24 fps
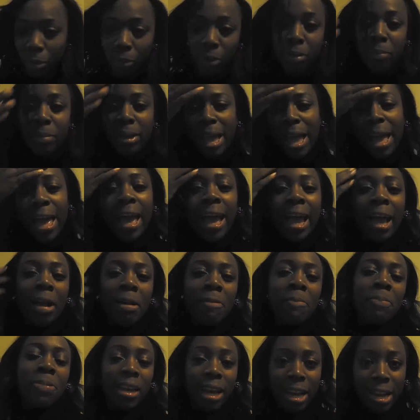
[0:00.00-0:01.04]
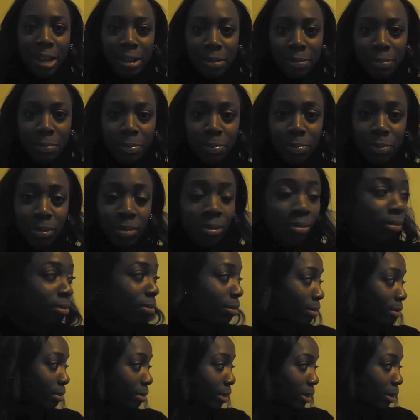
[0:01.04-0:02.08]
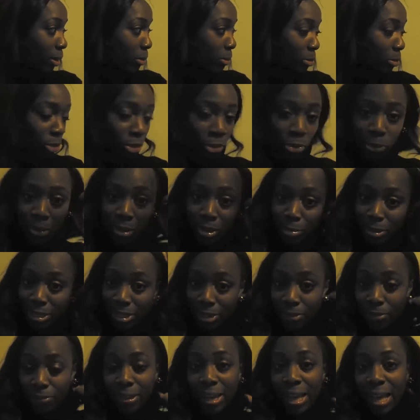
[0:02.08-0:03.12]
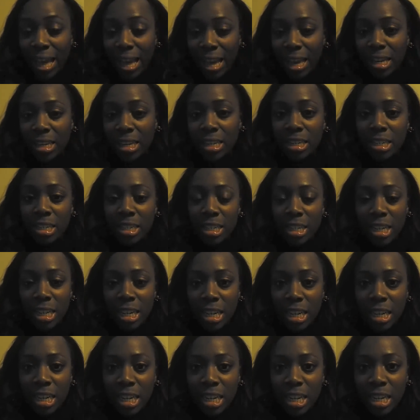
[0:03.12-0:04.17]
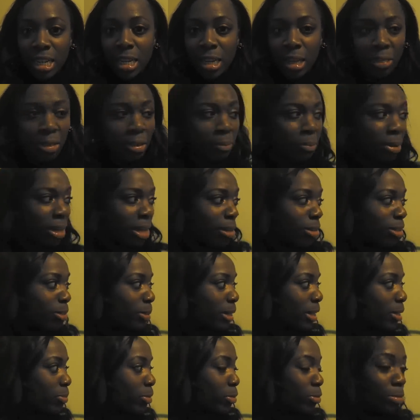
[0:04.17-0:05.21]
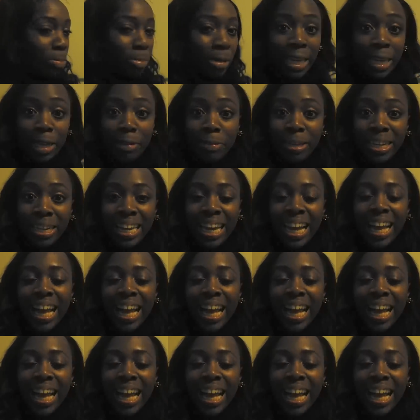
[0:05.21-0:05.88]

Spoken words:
whip my hair. I'm just talking to myself, and I think my housemate can probably hear me.